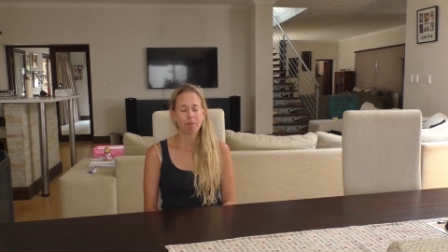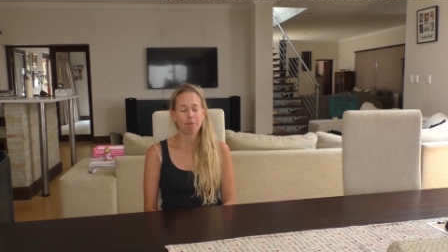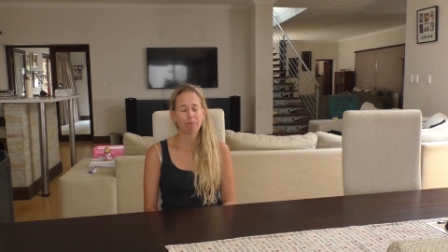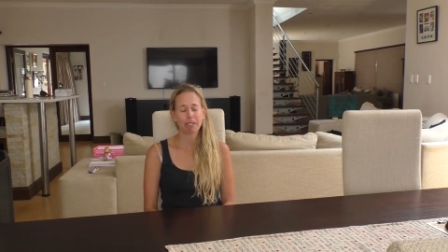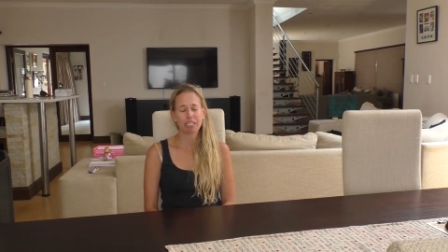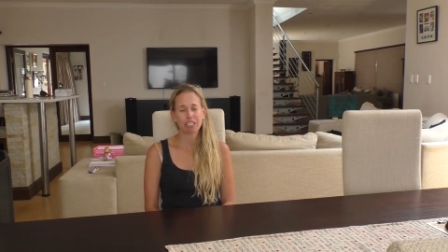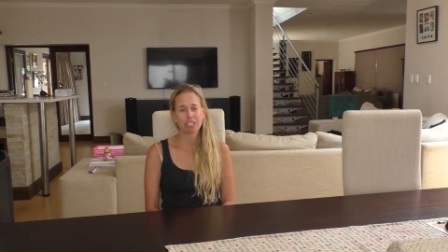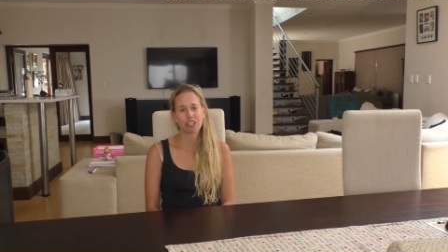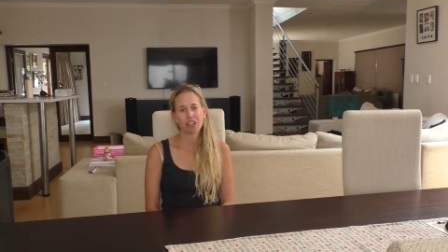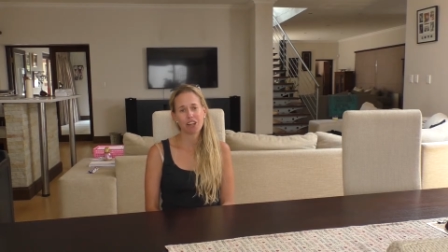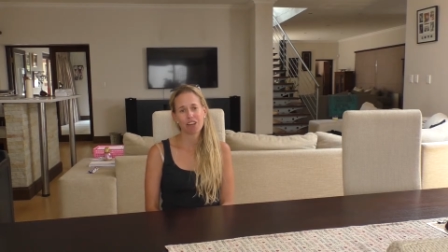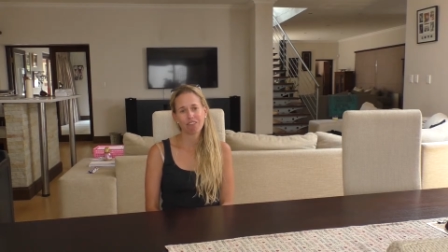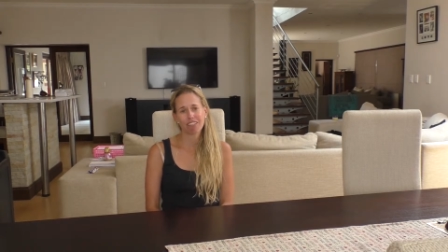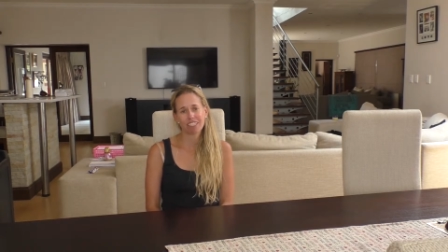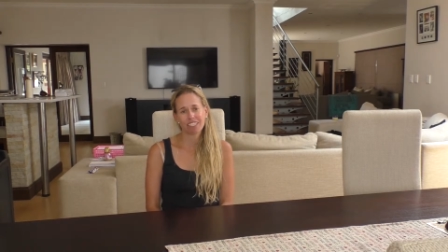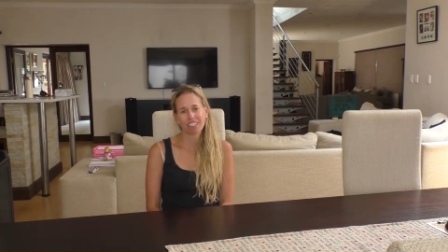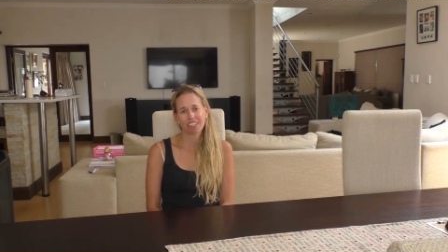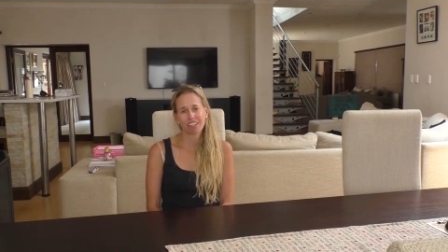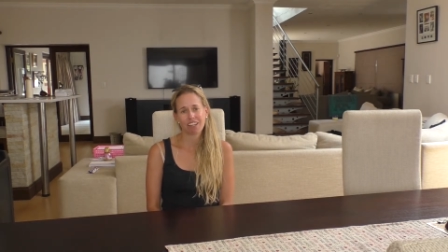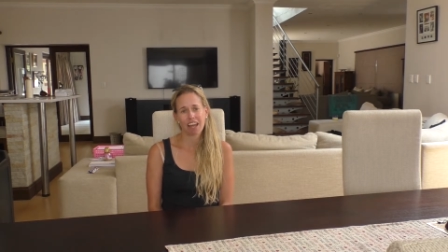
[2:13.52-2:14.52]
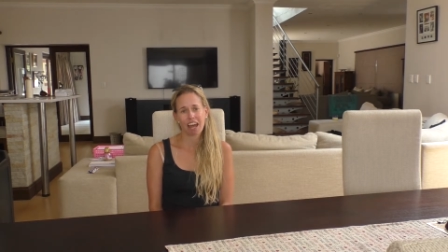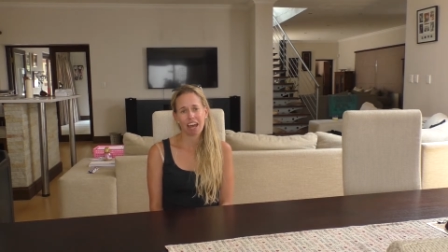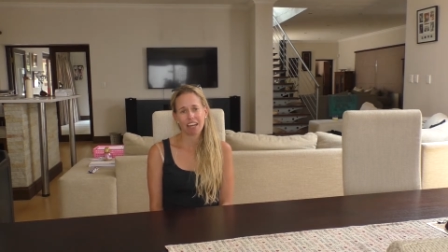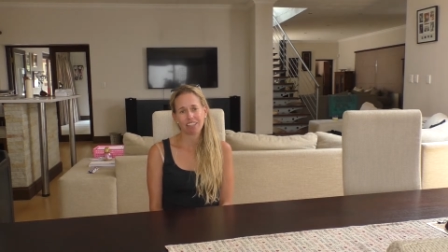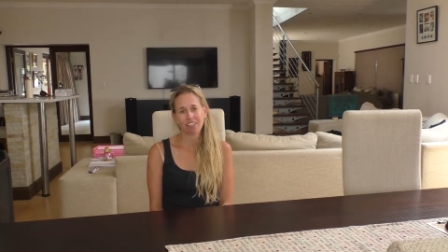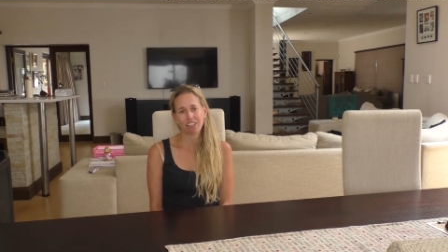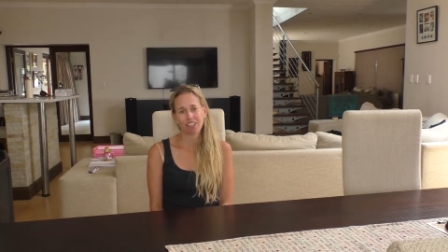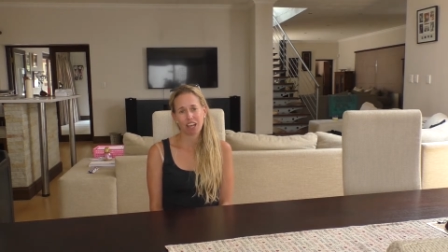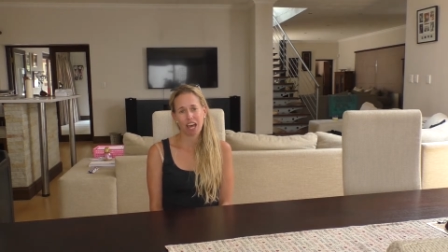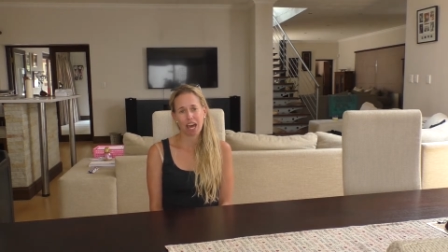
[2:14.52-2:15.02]
a bit nervous
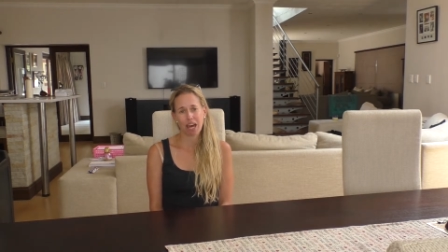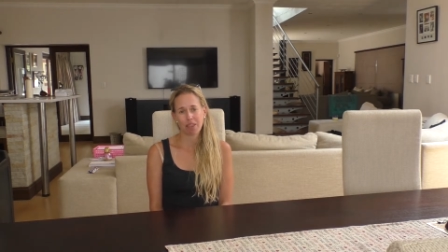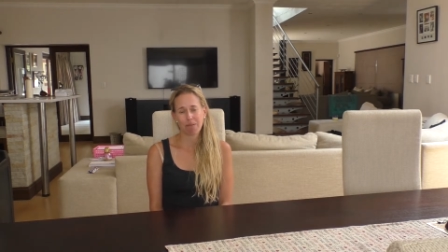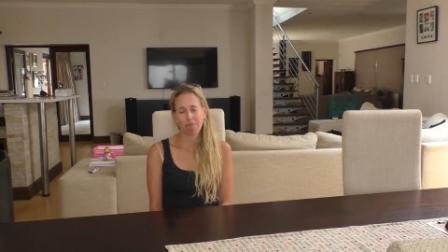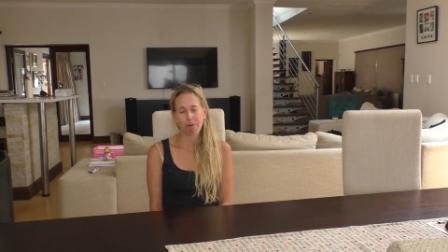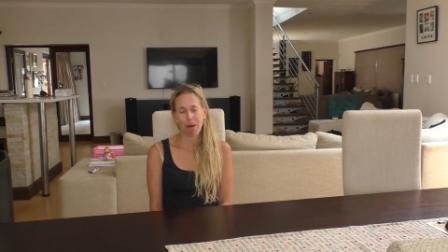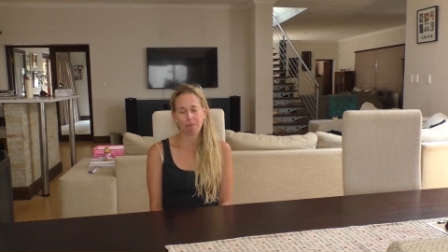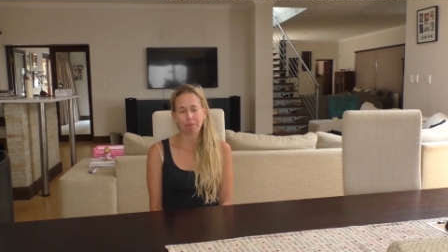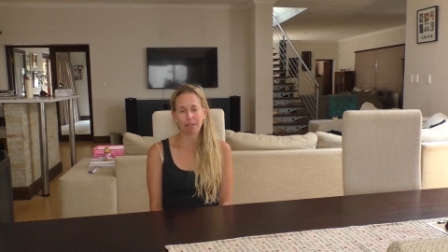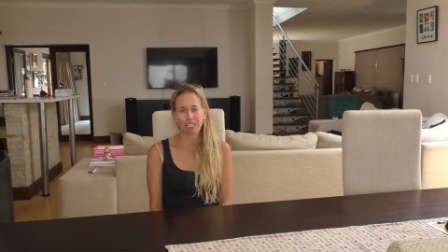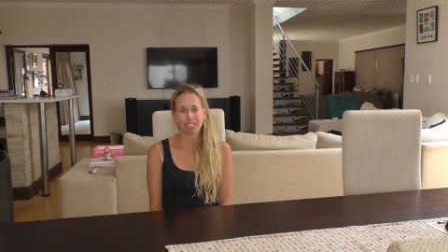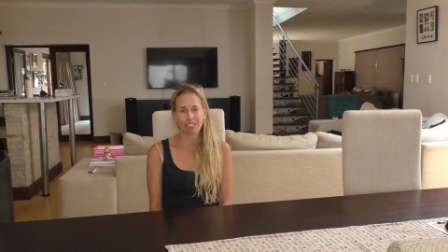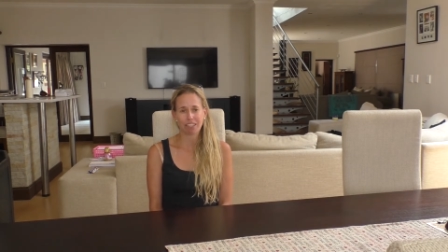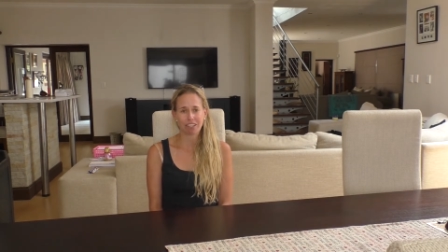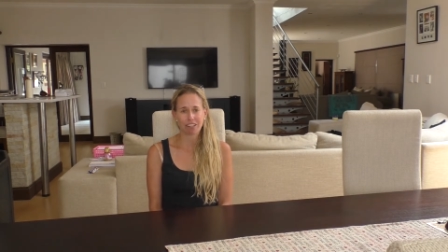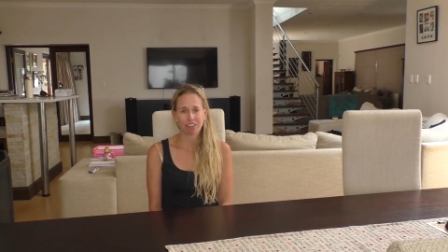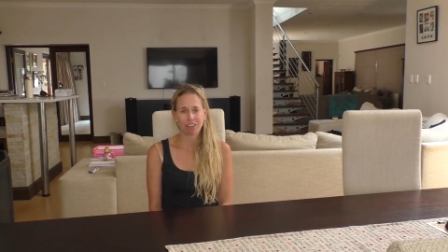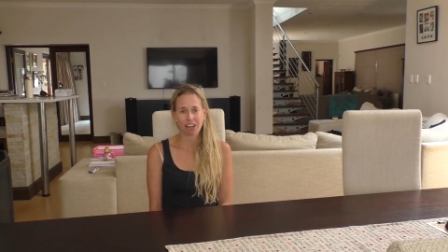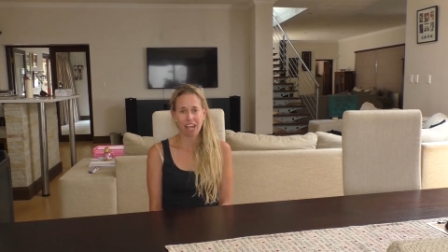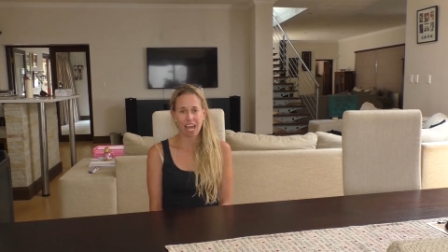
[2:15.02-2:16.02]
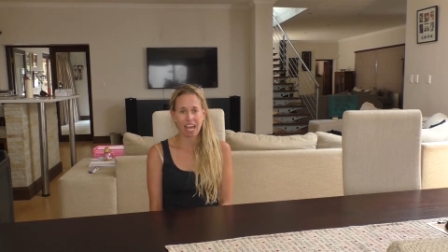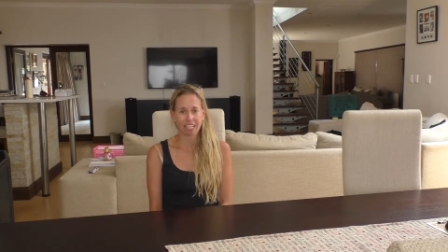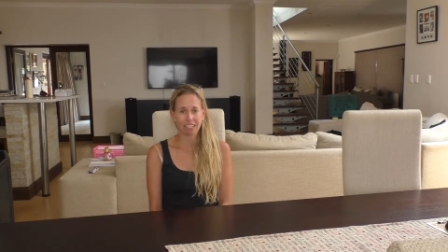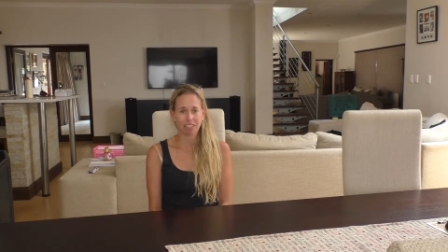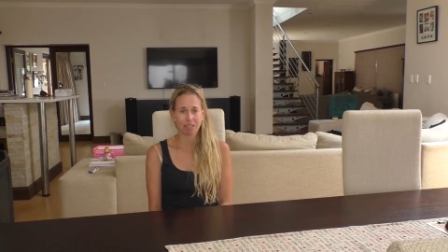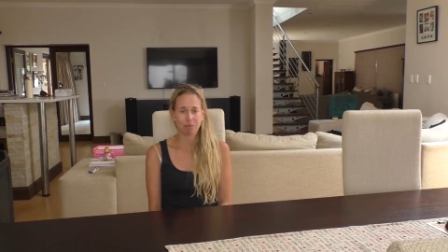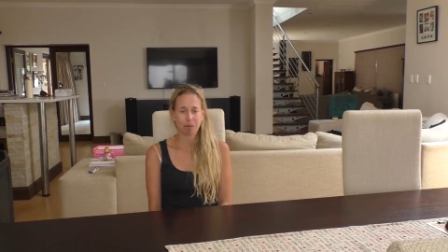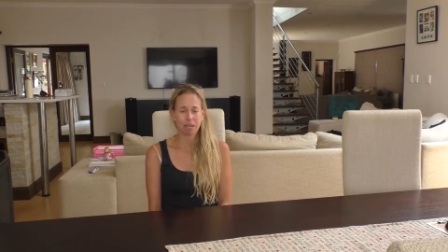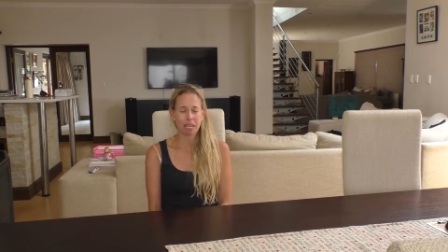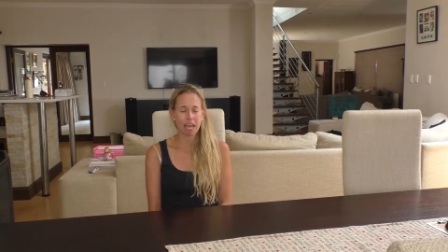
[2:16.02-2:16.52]
as to how the public is going to react
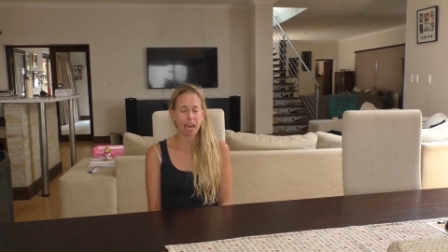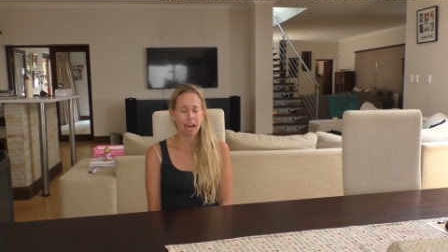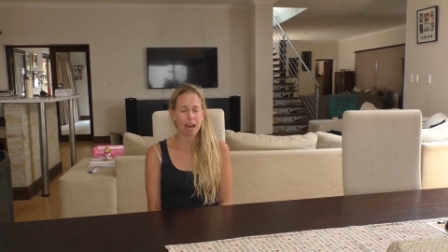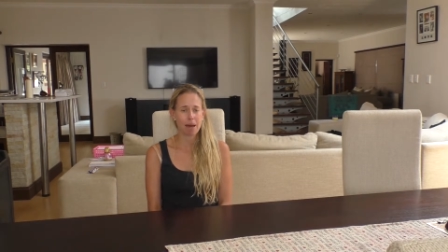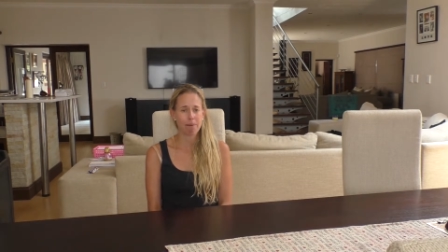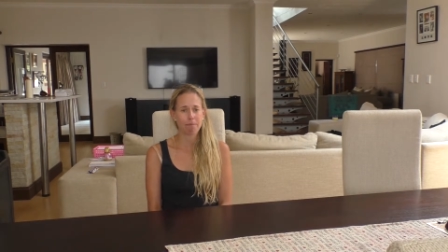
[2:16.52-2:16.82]
to me.